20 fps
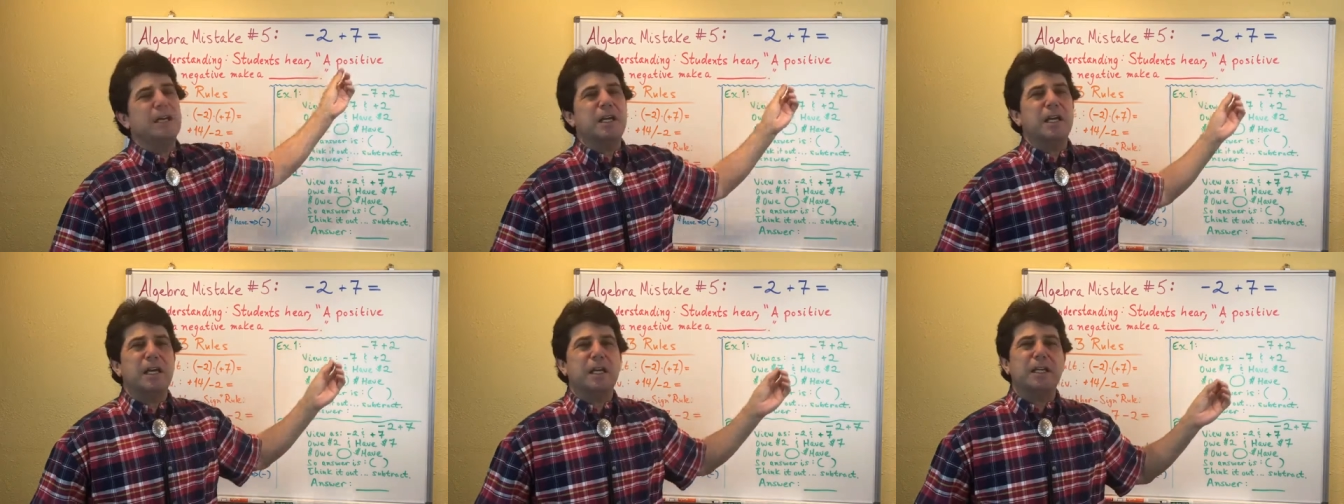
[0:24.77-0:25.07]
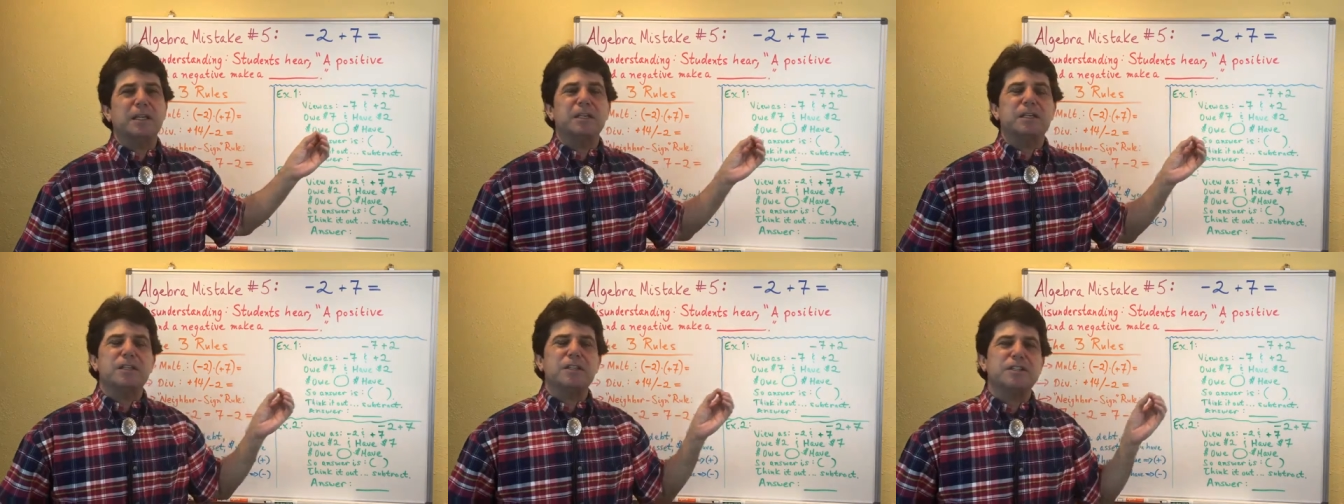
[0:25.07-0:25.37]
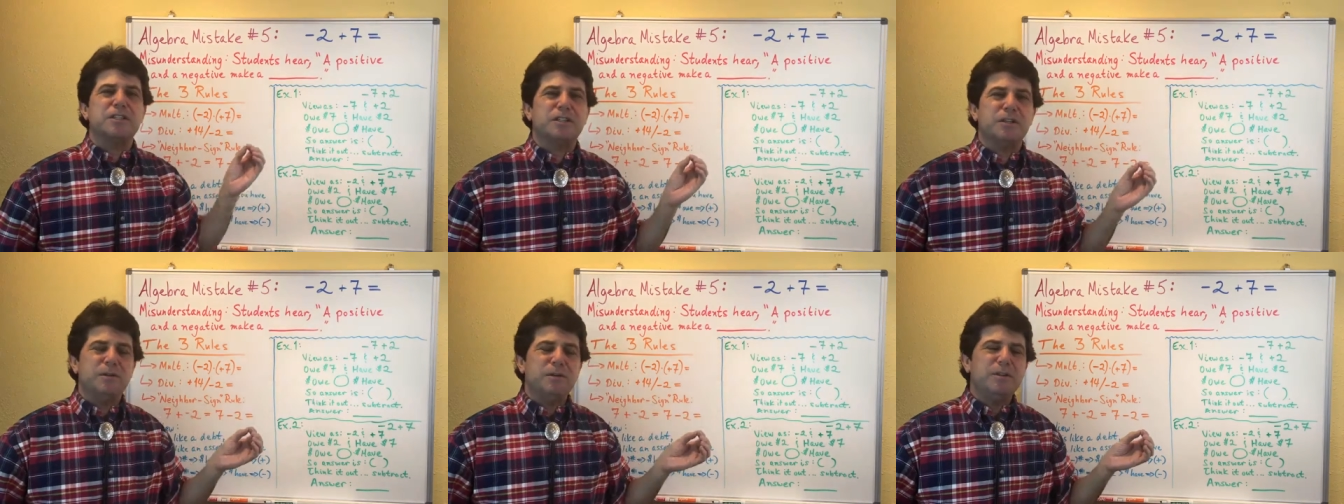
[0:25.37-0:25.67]
And
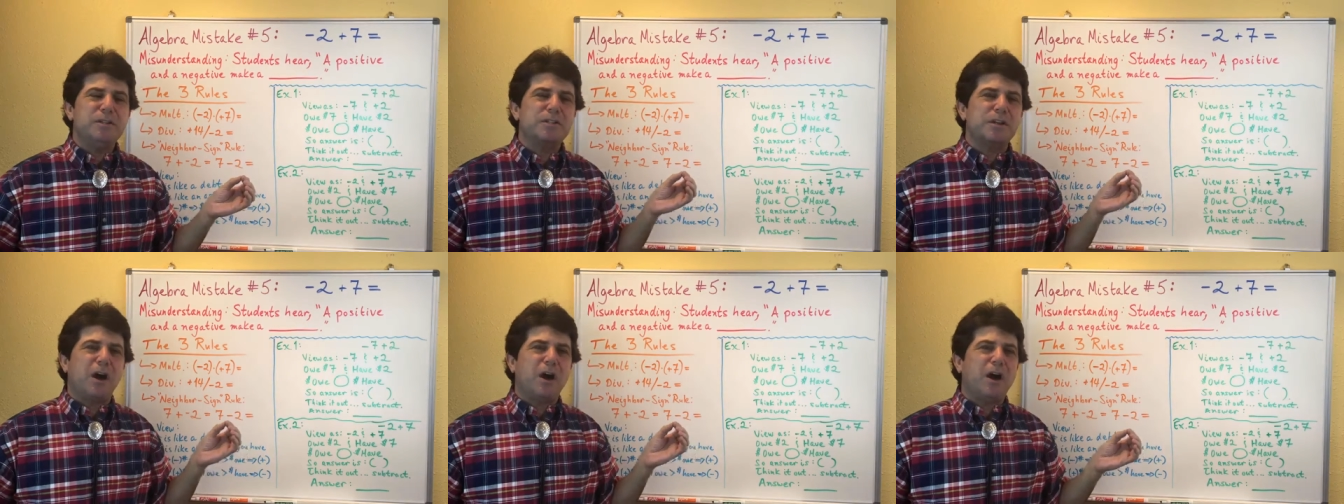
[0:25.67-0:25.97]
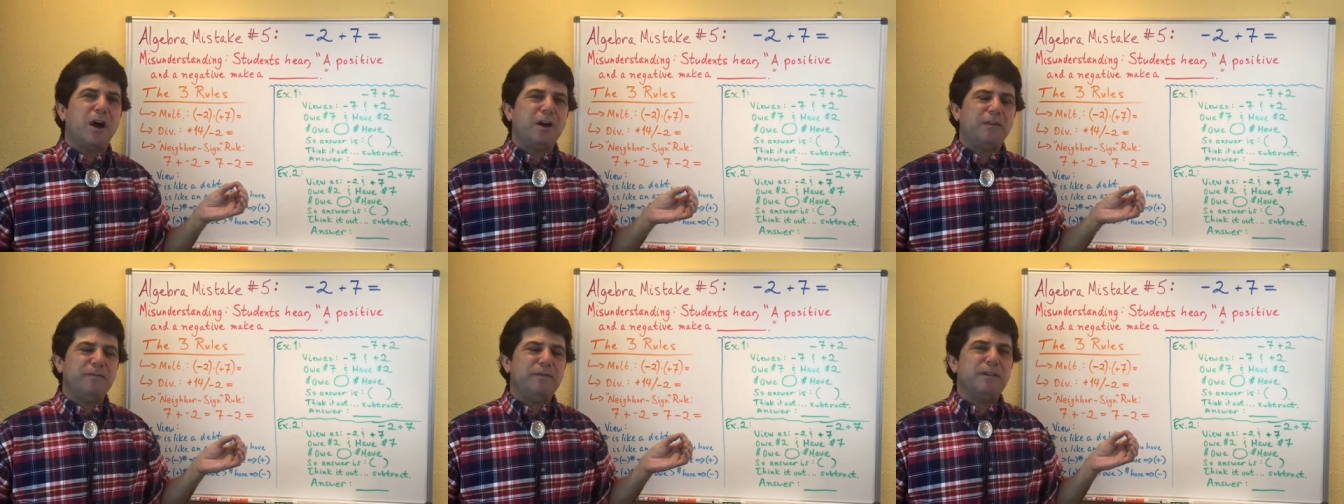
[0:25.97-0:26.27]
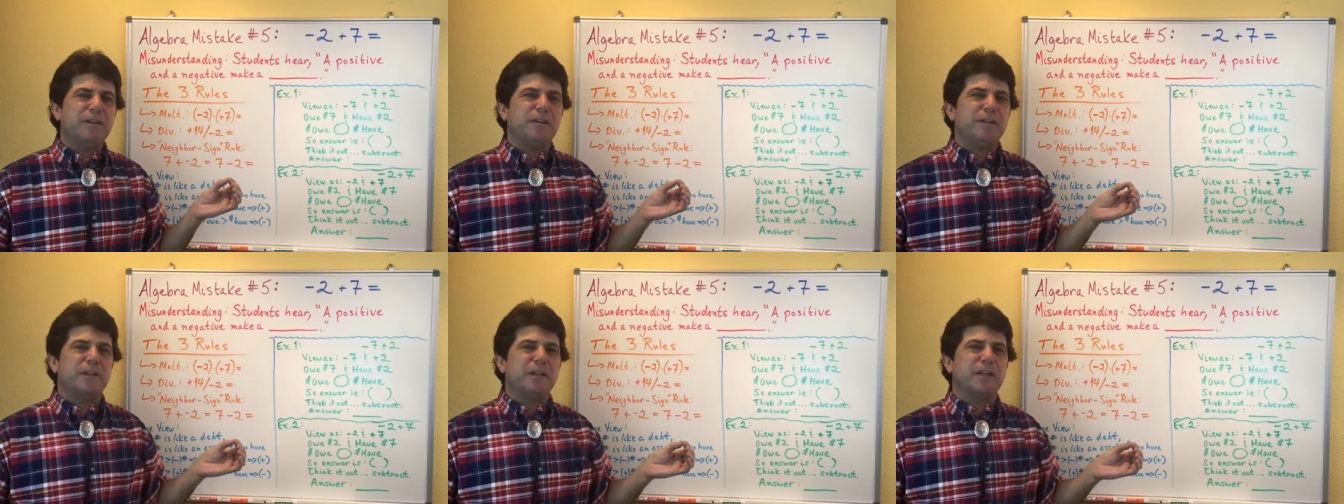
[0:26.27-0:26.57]
students
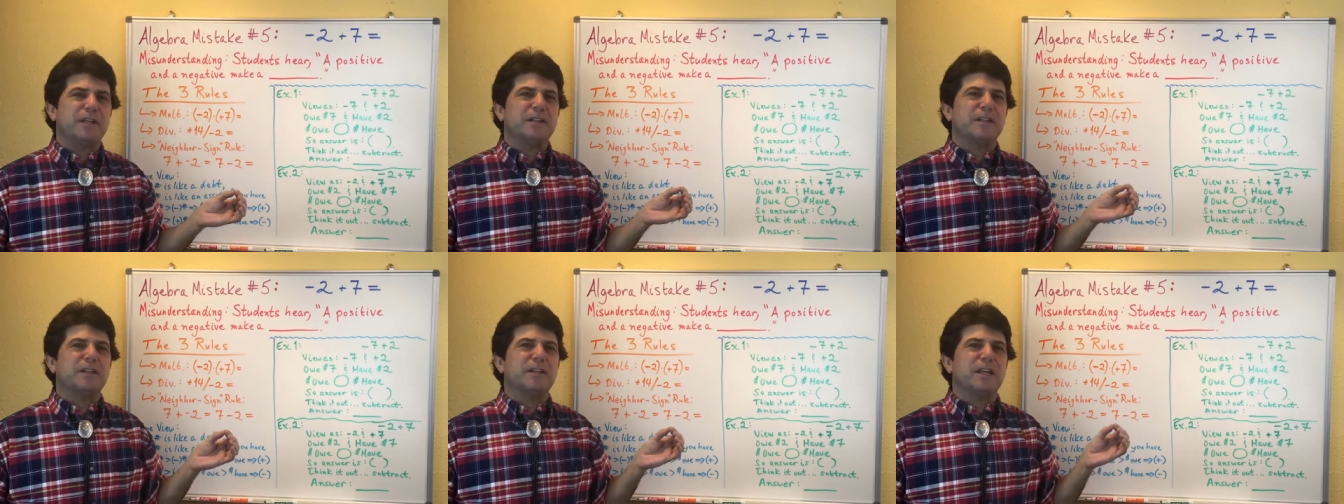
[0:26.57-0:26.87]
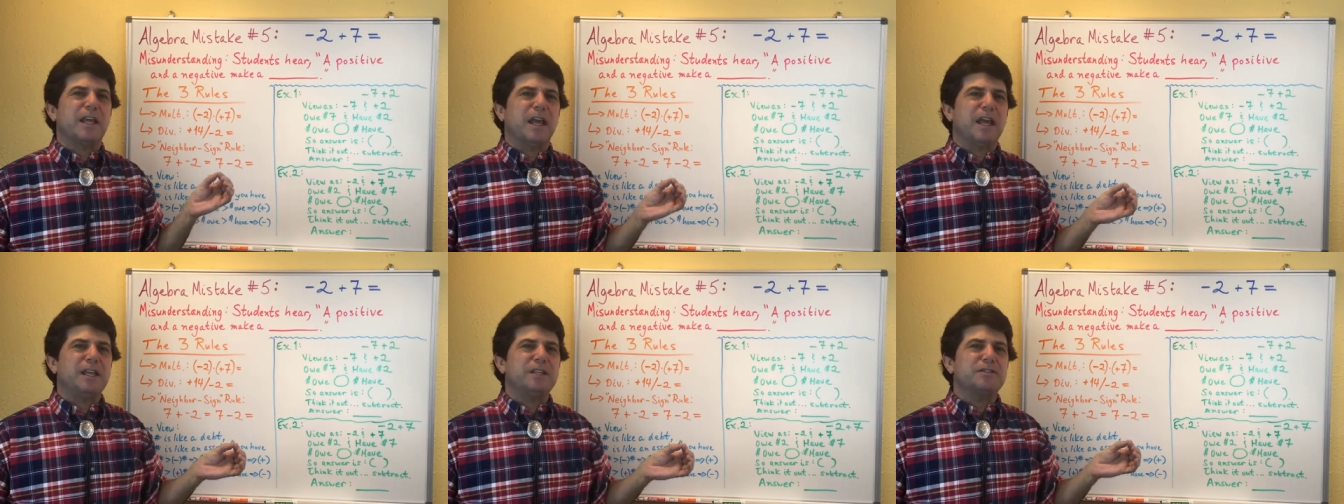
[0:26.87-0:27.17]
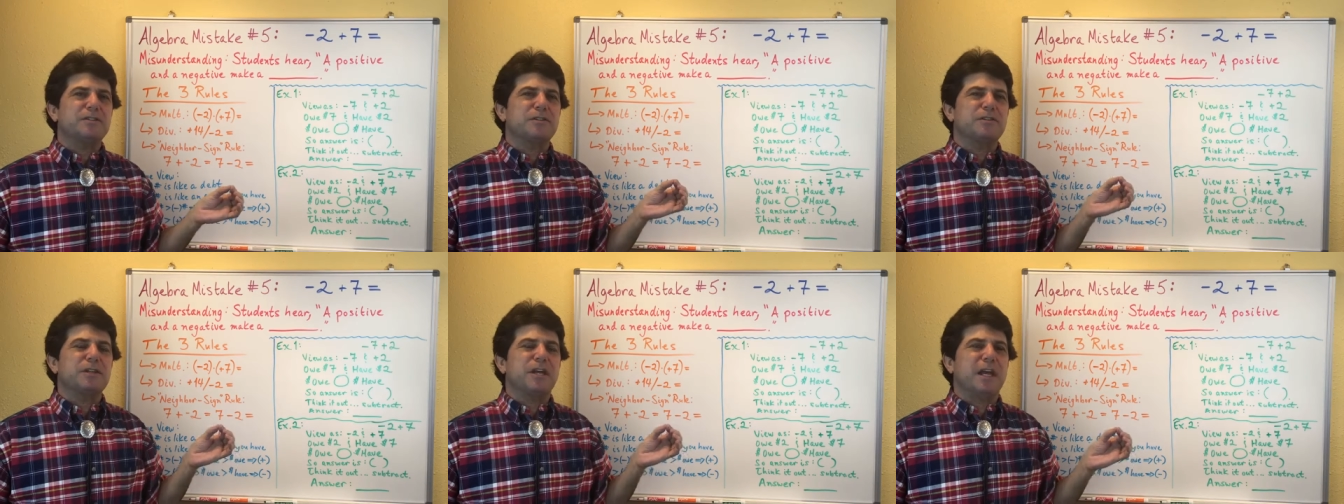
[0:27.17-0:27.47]
often think that the
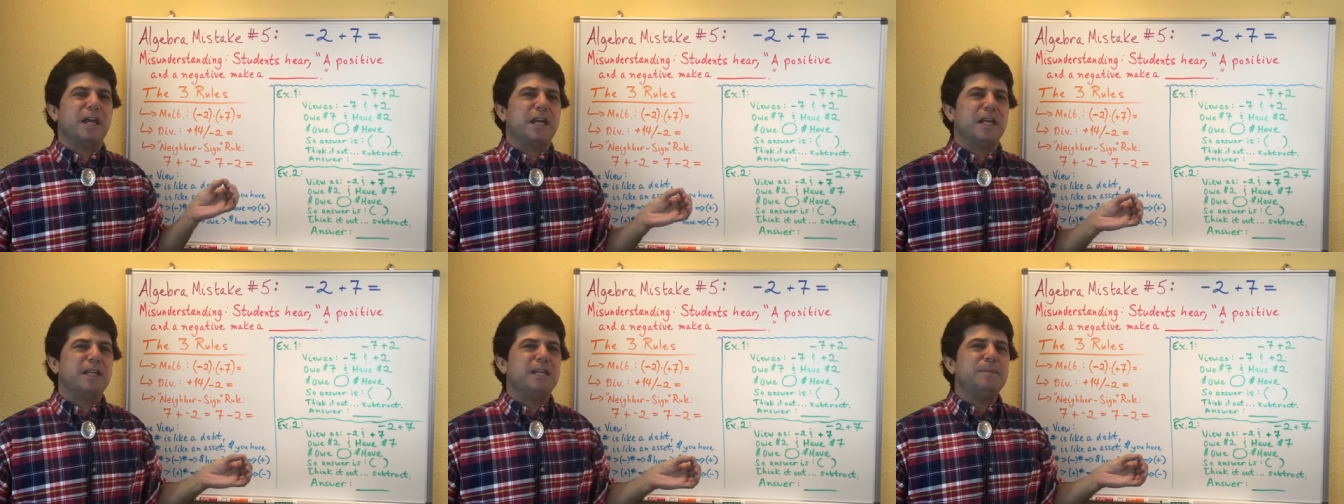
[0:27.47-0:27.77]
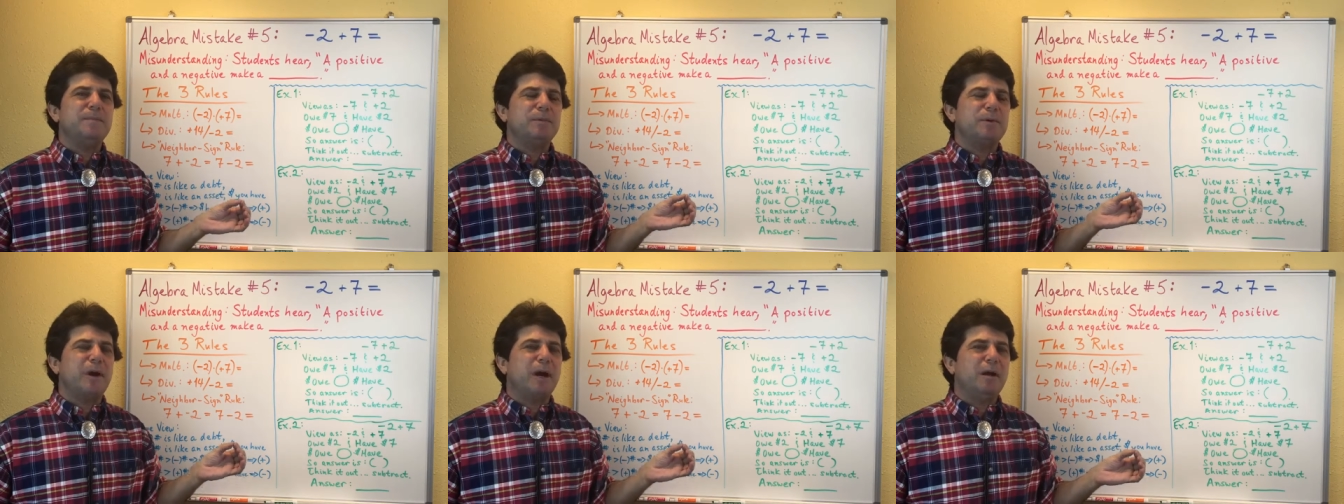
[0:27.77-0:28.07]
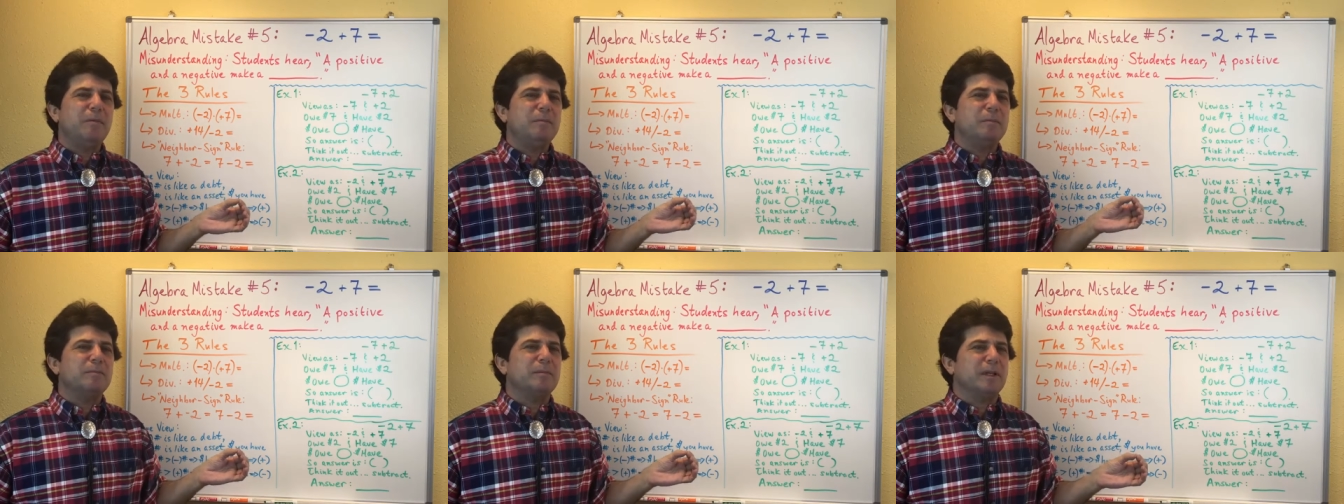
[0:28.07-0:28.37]
answer to any
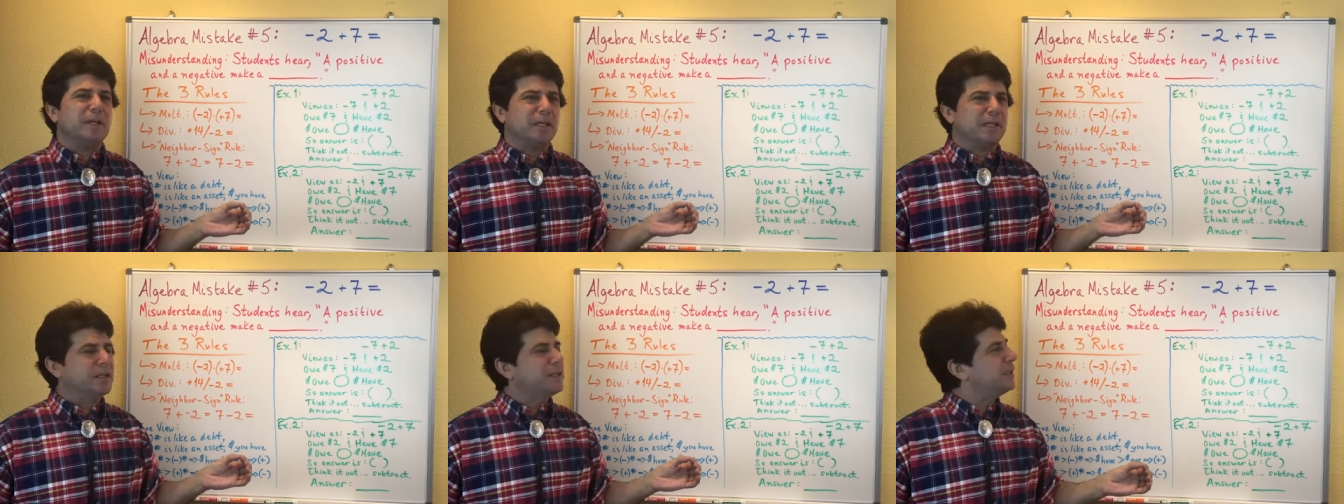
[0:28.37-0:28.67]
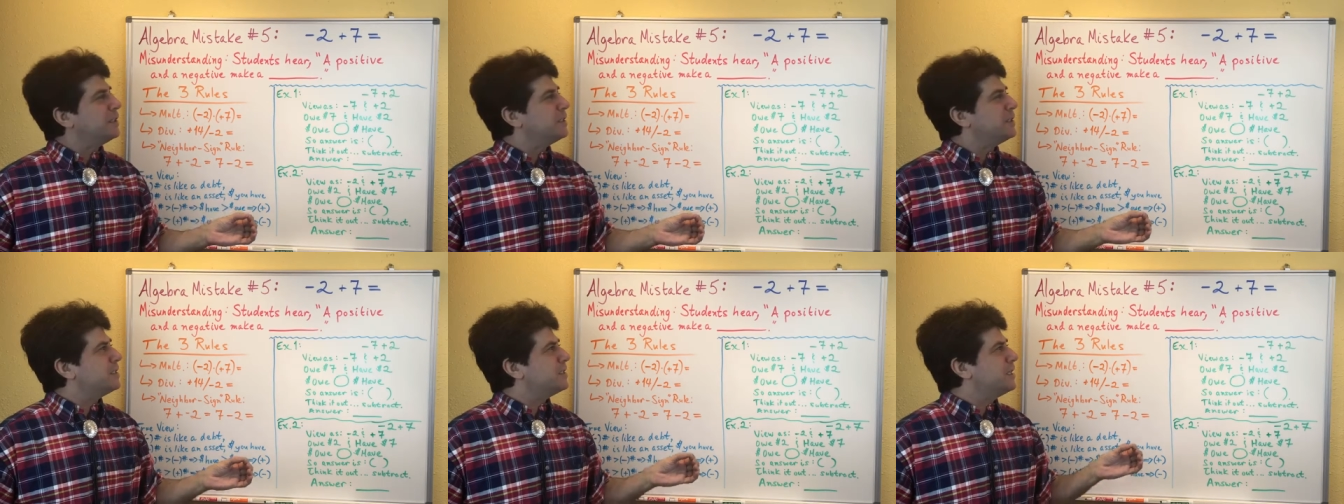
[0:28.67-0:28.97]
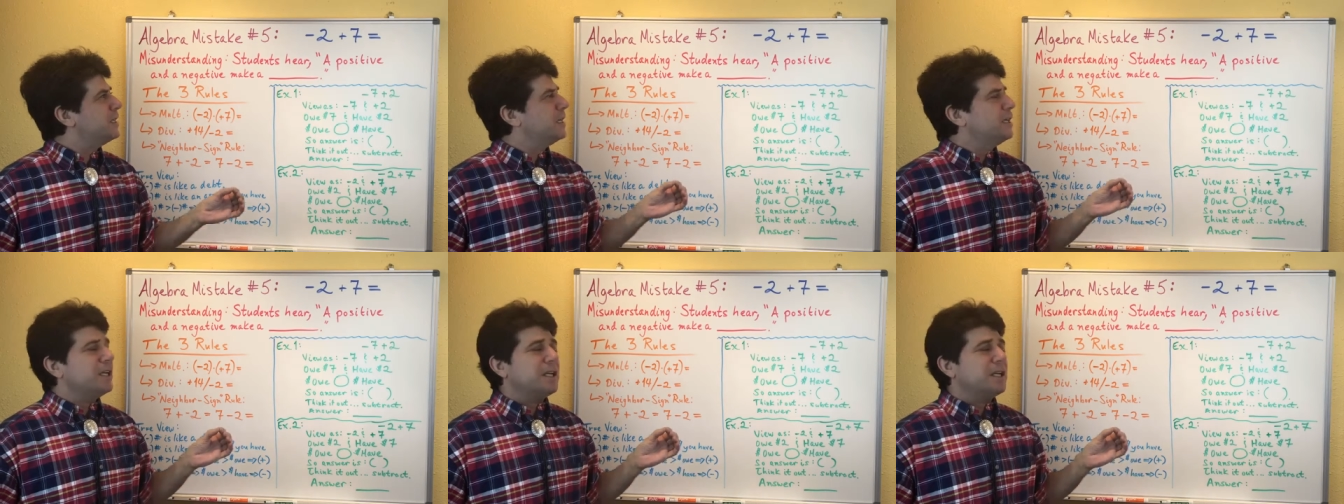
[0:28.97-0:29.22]
problem like this